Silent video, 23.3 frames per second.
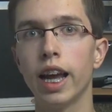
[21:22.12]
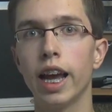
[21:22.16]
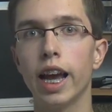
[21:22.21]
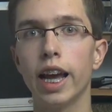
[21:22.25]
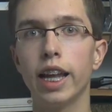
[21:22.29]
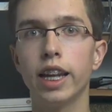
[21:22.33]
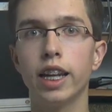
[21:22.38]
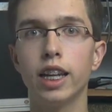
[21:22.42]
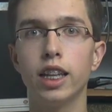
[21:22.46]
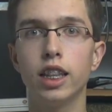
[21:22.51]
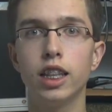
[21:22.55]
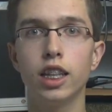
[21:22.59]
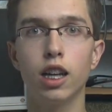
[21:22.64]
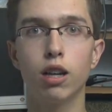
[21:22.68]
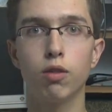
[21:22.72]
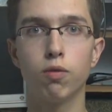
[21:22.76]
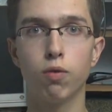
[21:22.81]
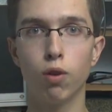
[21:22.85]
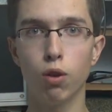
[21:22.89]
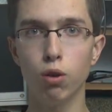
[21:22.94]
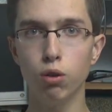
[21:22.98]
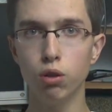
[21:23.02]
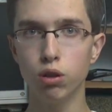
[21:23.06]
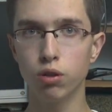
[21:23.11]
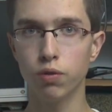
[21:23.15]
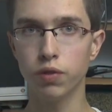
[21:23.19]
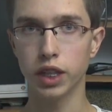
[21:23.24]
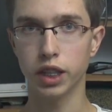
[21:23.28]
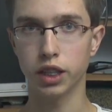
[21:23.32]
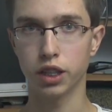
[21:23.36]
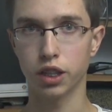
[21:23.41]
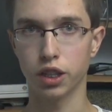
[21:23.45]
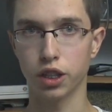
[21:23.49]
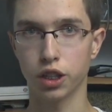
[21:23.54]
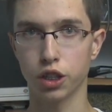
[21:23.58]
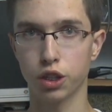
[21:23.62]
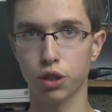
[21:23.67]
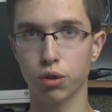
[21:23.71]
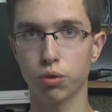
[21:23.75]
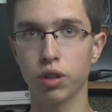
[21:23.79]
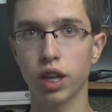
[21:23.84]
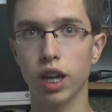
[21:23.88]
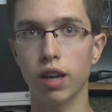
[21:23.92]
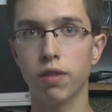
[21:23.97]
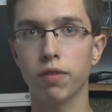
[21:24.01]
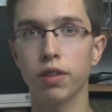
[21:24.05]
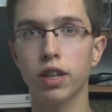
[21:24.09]
An ideal voltmeter
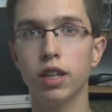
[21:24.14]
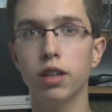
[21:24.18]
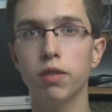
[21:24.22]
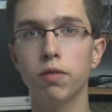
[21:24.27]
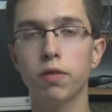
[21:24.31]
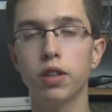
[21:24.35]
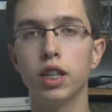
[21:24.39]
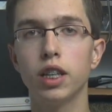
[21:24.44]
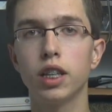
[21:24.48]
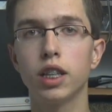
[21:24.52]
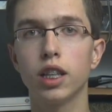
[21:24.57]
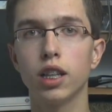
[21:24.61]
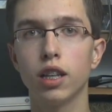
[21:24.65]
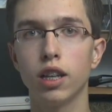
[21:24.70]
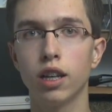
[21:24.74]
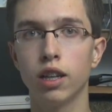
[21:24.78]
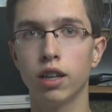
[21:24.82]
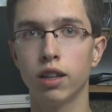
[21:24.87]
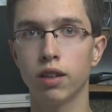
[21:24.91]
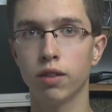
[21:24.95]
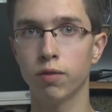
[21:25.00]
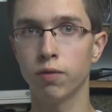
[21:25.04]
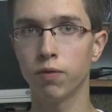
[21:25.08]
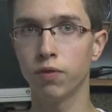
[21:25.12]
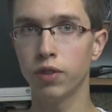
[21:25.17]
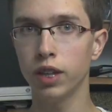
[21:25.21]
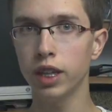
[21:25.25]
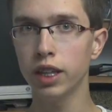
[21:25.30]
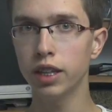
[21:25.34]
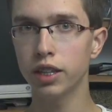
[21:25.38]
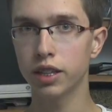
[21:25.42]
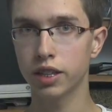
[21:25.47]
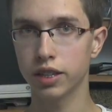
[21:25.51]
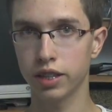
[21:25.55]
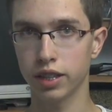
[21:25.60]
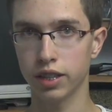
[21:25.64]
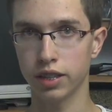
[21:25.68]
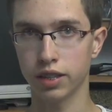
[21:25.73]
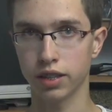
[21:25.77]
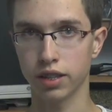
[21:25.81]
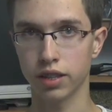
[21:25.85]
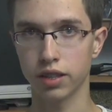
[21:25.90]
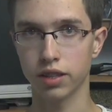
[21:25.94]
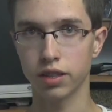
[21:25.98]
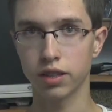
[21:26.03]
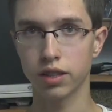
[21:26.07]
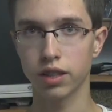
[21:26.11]
should have infinitely big
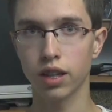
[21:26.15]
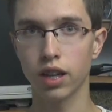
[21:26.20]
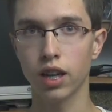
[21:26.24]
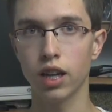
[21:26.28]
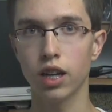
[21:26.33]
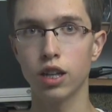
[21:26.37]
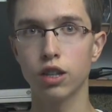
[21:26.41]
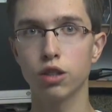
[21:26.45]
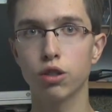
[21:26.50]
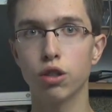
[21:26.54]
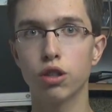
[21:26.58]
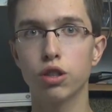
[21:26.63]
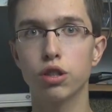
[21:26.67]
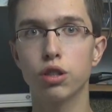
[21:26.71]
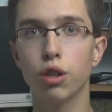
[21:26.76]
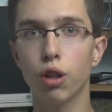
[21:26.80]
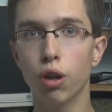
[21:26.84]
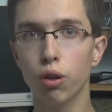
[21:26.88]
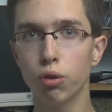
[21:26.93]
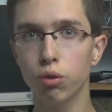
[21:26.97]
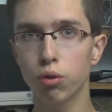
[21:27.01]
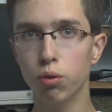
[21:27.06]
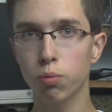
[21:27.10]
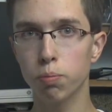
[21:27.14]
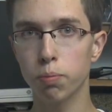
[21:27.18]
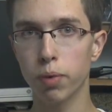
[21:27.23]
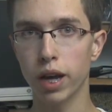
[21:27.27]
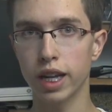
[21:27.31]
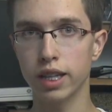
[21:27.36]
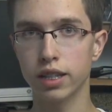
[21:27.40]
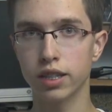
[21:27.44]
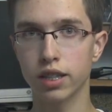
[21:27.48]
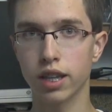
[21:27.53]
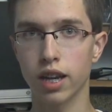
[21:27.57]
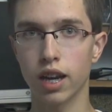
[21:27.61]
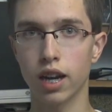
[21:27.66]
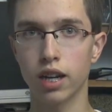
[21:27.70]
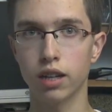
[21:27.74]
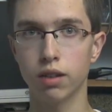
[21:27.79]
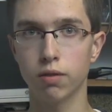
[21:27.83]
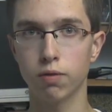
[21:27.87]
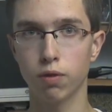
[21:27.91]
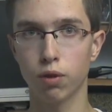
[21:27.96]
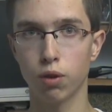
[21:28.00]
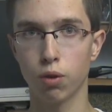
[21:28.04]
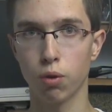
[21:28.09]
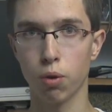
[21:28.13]
resistance, so as not to pass
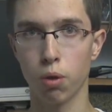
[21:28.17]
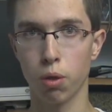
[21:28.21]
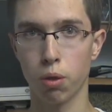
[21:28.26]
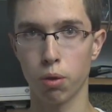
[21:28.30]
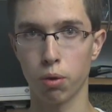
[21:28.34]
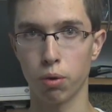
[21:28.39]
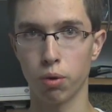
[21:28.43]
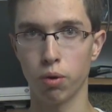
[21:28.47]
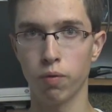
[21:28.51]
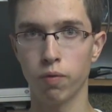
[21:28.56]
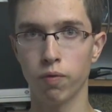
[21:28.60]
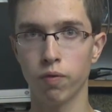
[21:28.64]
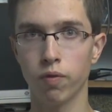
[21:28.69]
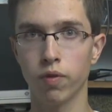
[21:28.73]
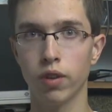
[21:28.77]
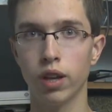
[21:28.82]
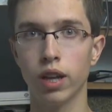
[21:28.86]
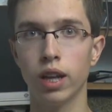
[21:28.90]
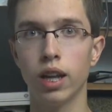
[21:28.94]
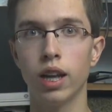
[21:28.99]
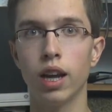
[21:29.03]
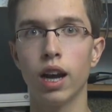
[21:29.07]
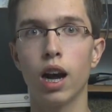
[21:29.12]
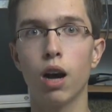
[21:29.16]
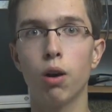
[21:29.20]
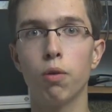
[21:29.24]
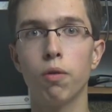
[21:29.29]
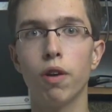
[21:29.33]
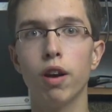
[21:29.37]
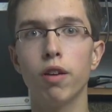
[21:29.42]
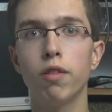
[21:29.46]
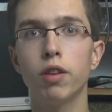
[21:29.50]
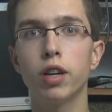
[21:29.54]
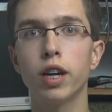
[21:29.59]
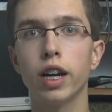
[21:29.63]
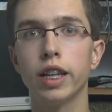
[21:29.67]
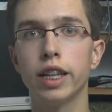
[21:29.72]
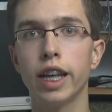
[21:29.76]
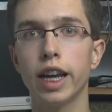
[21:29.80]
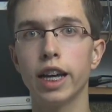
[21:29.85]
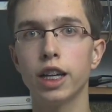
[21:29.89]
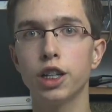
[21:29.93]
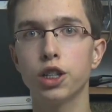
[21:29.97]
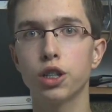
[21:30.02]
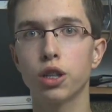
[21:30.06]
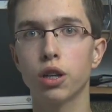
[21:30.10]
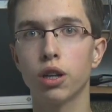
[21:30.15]
current flow through. However, an
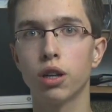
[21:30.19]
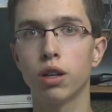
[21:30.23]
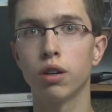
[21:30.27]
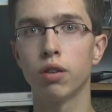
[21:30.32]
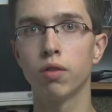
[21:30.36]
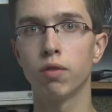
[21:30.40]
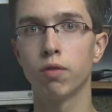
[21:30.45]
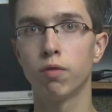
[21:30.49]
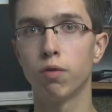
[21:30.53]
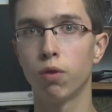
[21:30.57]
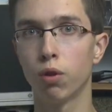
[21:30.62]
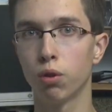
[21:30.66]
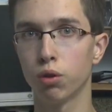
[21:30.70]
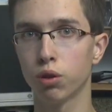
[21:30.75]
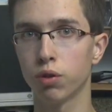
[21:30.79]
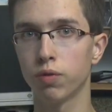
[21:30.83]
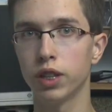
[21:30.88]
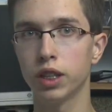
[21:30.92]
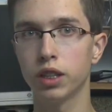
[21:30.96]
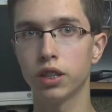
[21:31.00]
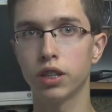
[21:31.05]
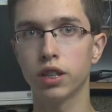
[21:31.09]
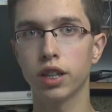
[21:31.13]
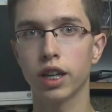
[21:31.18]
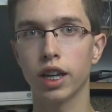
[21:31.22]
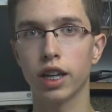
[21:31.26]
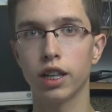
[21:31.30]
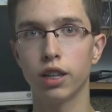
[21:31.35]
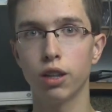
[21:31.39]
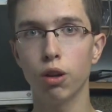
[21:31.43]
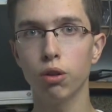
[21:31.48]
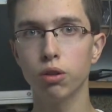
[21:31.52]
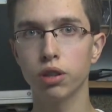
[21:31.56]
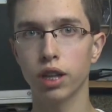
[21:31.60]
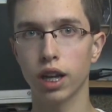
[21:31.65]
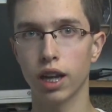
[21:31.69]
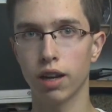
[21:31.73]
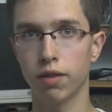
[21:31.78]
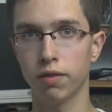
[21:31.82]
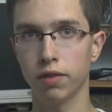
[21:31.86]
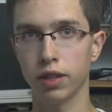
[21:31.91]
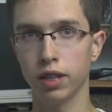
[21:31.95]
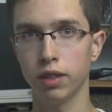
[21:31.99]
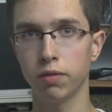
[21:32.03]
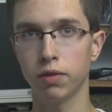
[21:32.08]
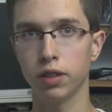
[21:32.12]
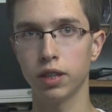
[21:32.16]
actual voltmeter cannot
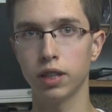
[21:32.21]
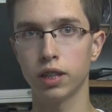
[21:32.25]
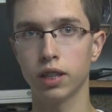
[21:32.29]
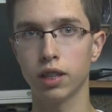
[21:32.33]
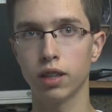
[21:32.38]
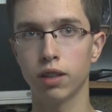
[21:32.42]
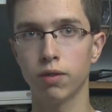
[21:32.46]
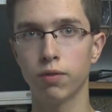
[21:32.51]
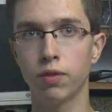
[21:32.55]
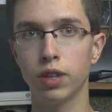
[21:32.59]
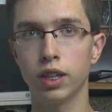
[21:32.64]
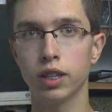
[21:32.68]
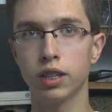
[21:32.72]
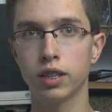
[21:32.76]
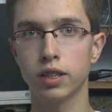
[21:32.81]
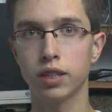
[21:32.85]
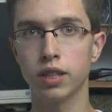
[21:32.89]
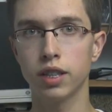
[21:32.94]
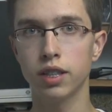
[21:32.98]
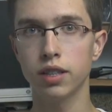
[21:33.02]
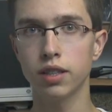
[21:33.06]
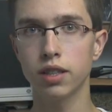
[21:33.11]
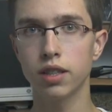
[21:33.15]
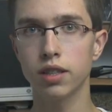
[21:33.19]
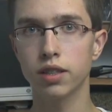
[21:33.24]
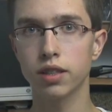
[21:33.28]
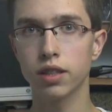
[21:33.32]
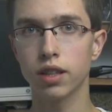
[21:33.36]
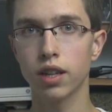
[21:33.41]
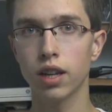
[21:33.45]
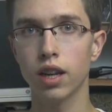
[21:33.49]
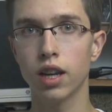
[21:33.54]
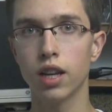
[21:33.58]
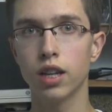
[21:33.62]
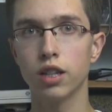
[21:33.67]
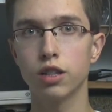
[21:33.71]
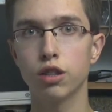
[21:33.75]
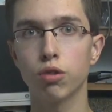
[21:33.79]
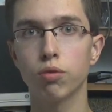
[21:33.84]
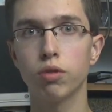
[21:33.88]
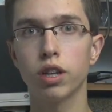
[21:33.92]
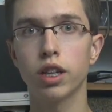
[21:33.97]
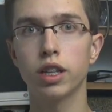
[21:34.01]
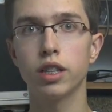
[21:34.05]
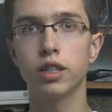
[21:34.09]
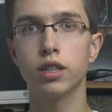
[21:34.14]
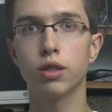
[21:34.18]
have infinitely big resistance, so
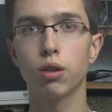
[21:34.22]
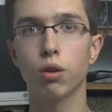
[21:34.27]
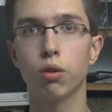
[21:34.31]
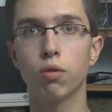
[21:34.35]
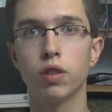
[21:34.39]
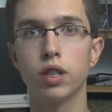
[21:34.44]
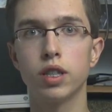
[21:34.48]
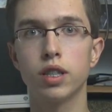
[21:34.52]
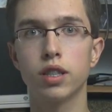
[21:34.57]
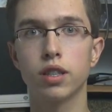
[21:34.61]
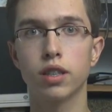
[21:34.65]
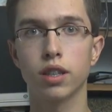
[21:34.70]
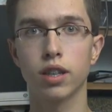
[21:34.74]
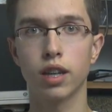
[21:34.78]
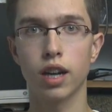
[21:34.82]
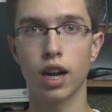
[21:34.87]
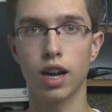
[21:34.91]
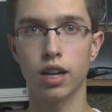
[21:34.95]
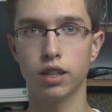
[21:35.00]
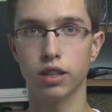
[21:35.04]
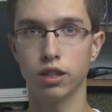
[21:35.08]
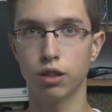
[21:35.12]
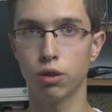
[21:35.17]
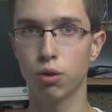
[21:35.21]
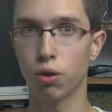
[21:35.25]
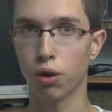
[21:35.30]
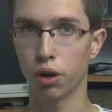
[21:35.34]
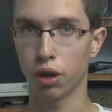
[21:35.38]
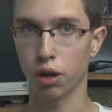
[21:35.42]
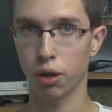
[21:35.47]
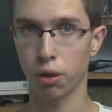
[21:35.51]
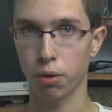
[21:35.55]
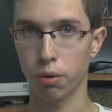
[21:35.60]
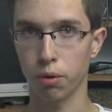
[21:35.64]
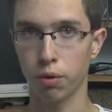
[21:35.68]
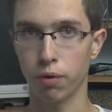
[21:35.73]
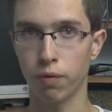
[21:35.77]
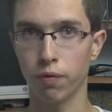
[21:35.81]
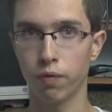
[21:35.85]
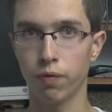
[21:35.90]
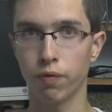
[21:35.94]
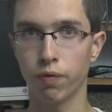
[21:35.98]
there is always current going through.